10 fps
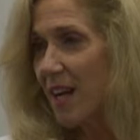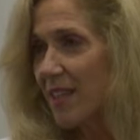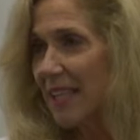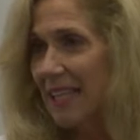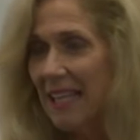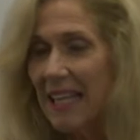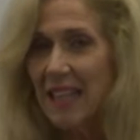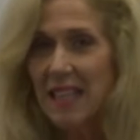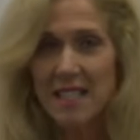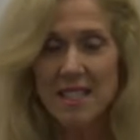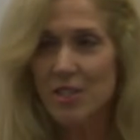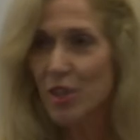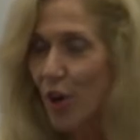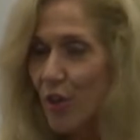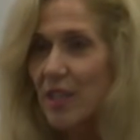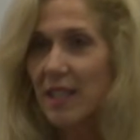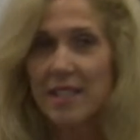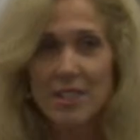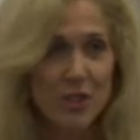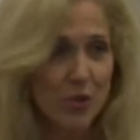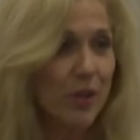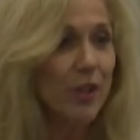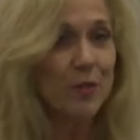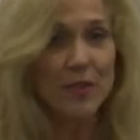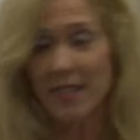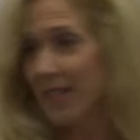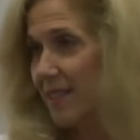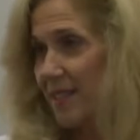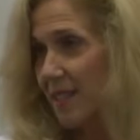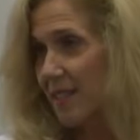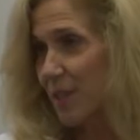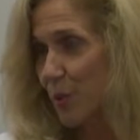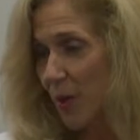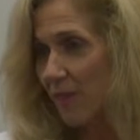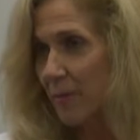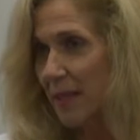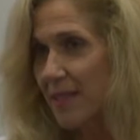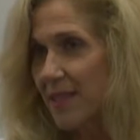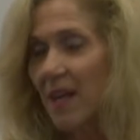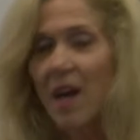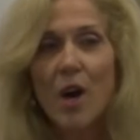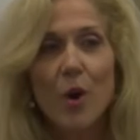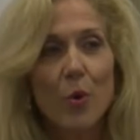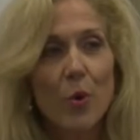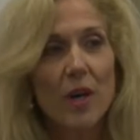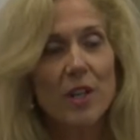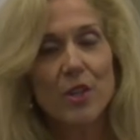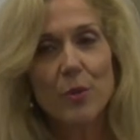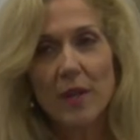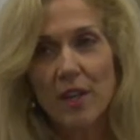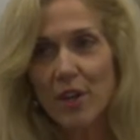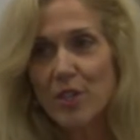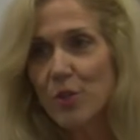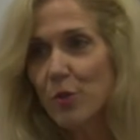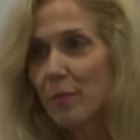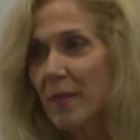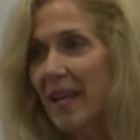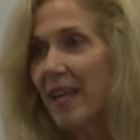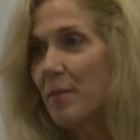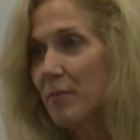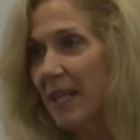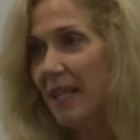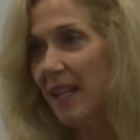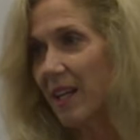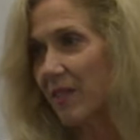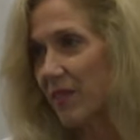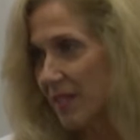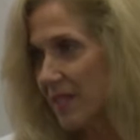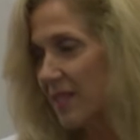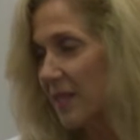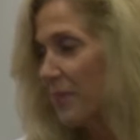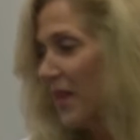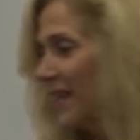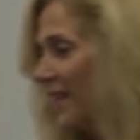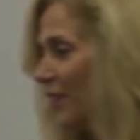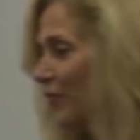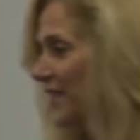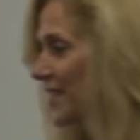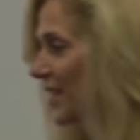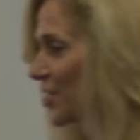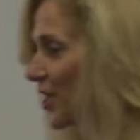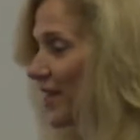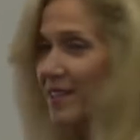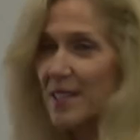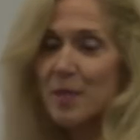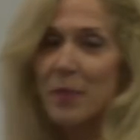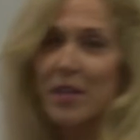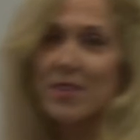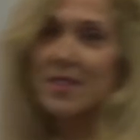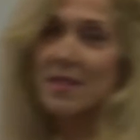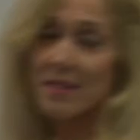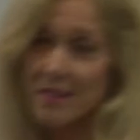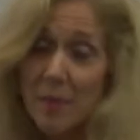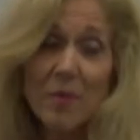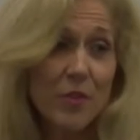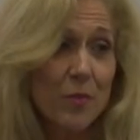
either let this totally destroy you for the next 6 to 12 months, or you are going to make meaning out of this. Now, the reason I share this is because some of you